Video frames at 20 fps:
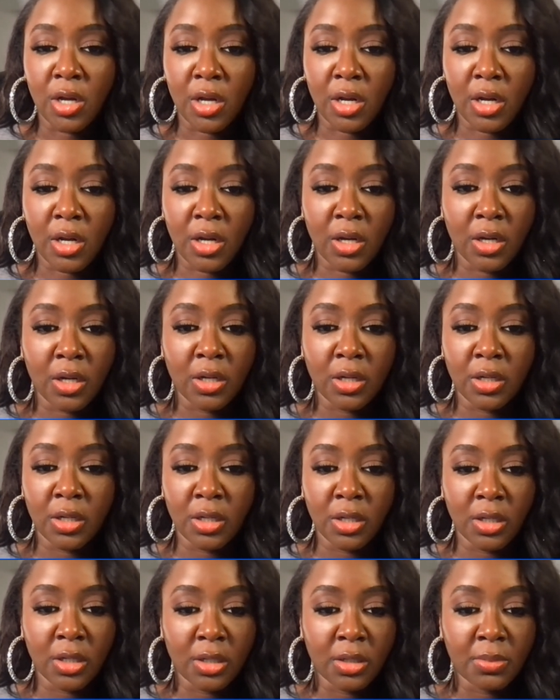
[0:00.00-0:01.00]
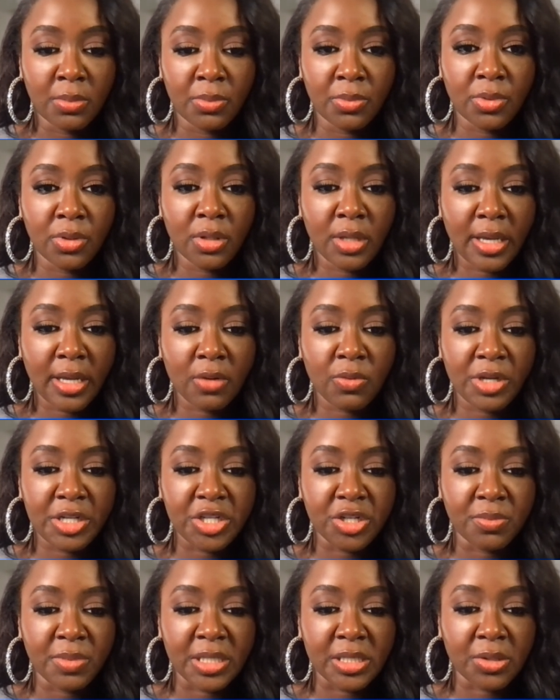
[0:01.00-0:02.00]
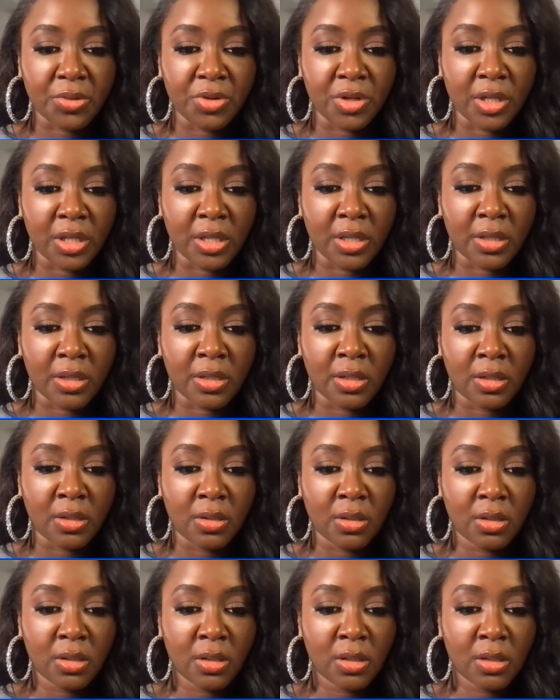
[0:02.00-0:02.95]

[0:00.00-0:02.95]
Um, how do I share my screen again?